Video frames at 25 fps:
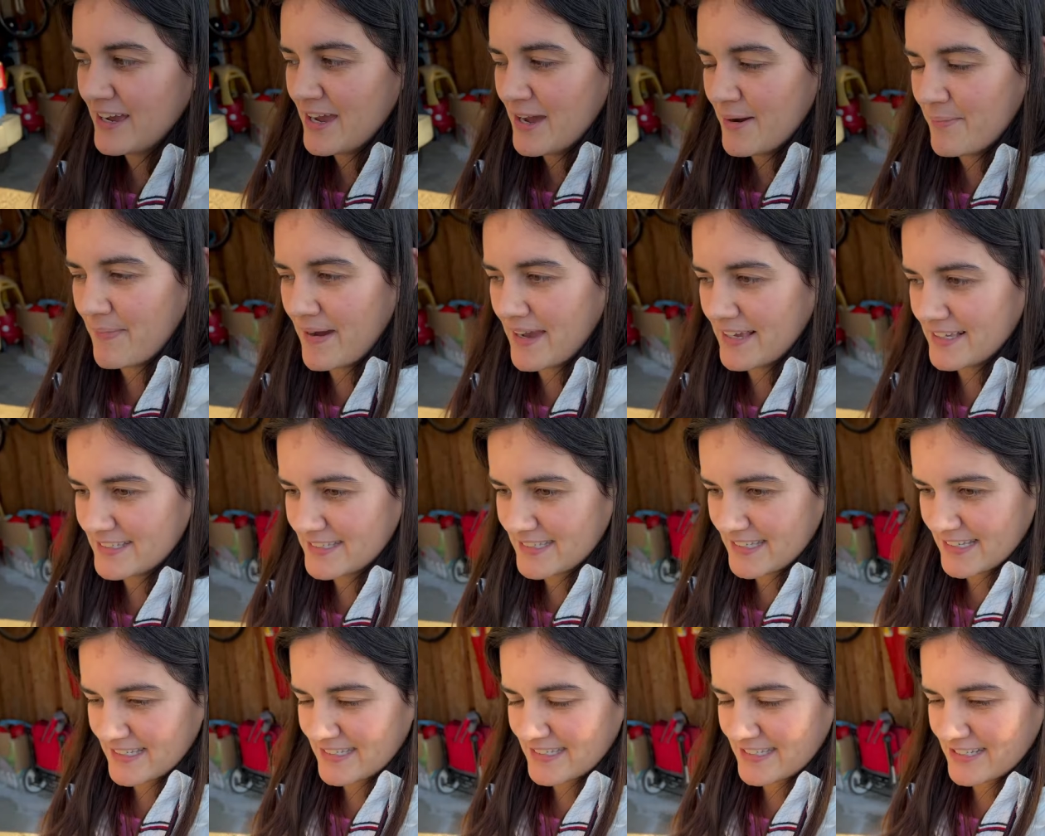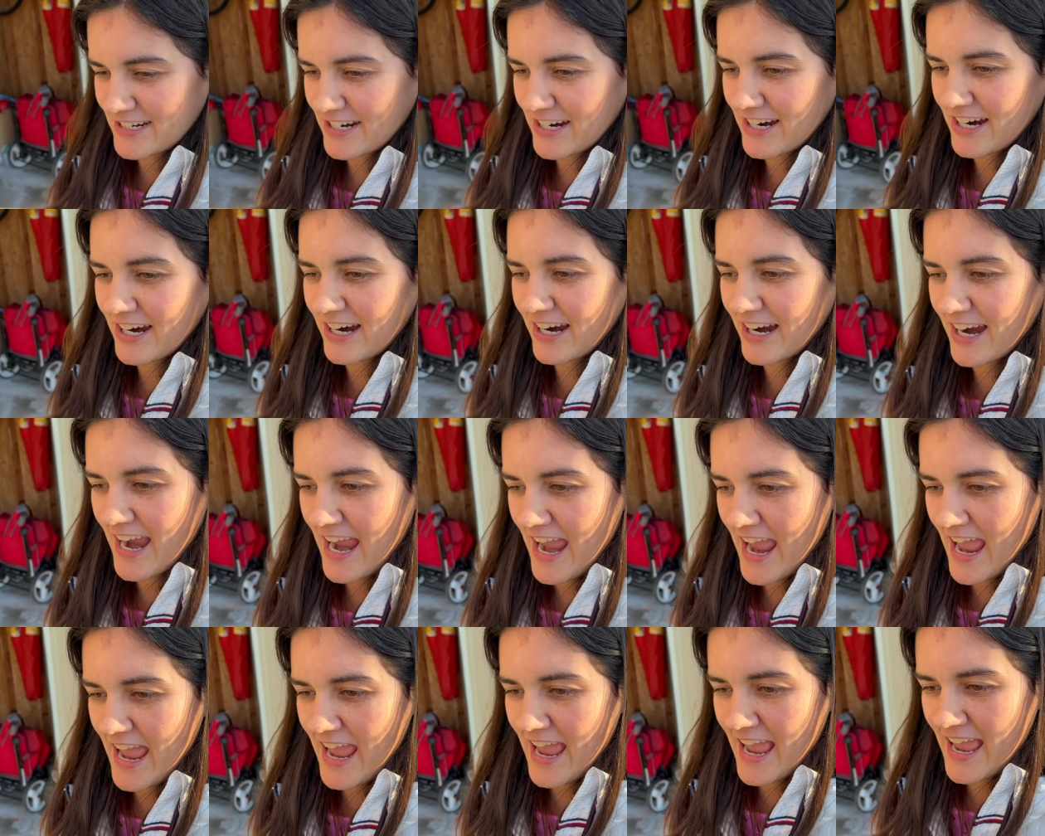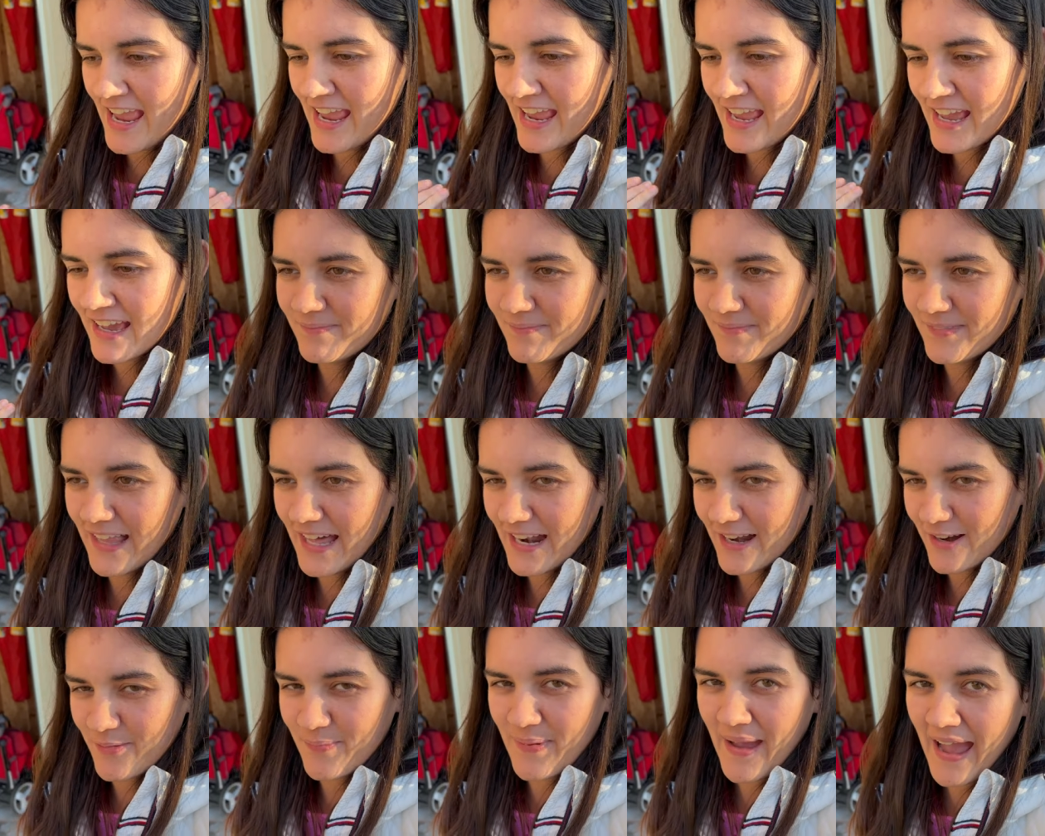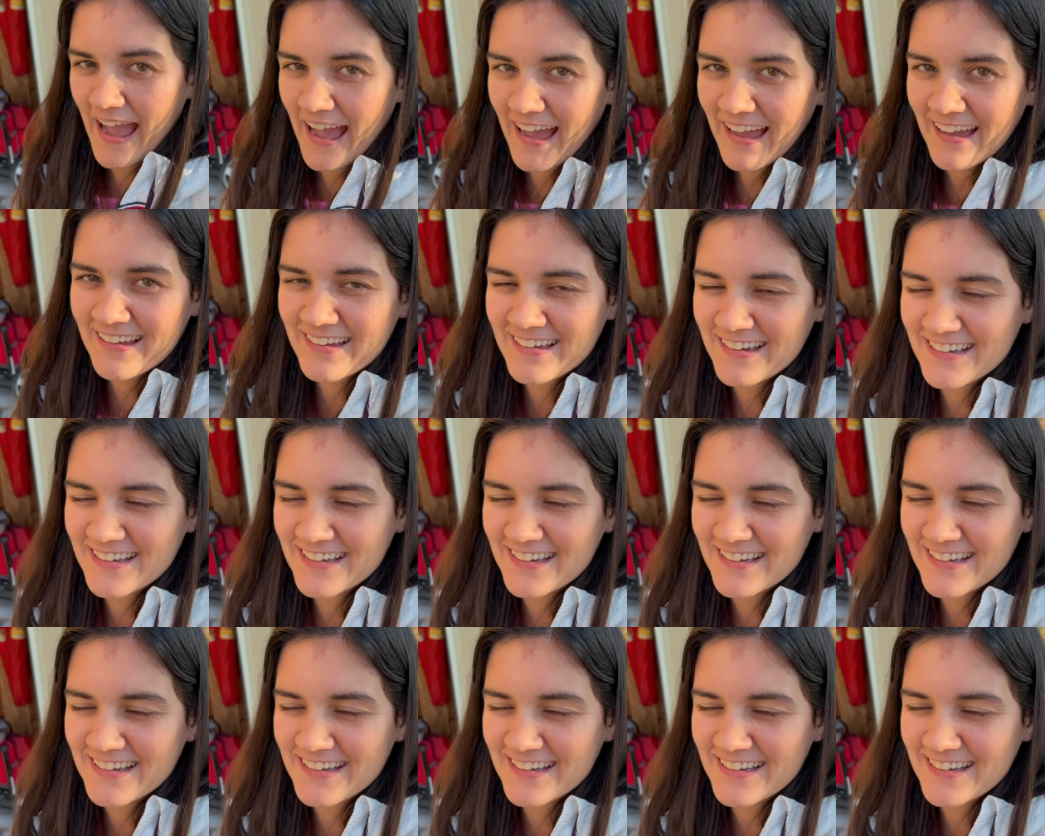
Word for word: my sister a letter back.